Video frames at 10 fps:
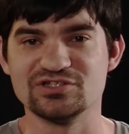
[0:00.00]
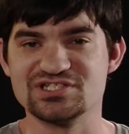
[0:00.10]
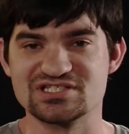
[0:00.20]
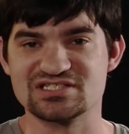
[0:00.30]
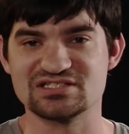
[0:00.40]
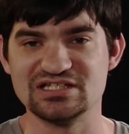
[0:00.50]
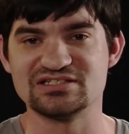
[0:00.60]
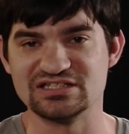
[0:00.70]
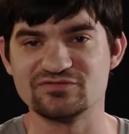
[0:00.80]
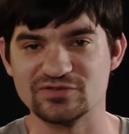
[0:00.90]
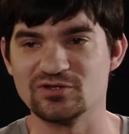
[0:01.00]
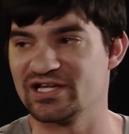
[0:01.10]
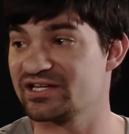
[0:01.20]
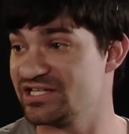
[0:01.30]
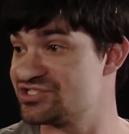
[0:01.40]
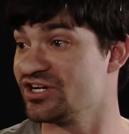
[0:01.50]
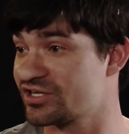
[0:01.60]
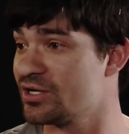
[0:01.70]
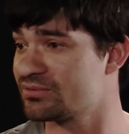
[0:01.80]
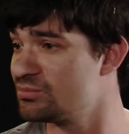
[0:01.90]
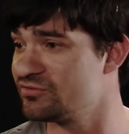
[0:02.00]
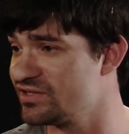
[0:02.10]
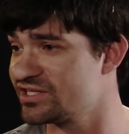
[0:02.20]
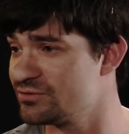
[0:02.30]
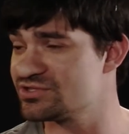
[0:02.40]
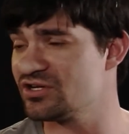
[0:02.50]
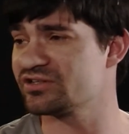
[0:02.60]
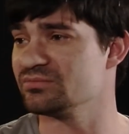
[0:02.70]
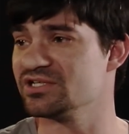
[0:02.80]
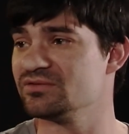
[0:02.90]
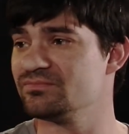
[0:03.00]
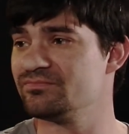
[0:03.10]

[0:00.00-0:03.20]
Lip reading: It did feel like a John Carpenter movie like you were talking about.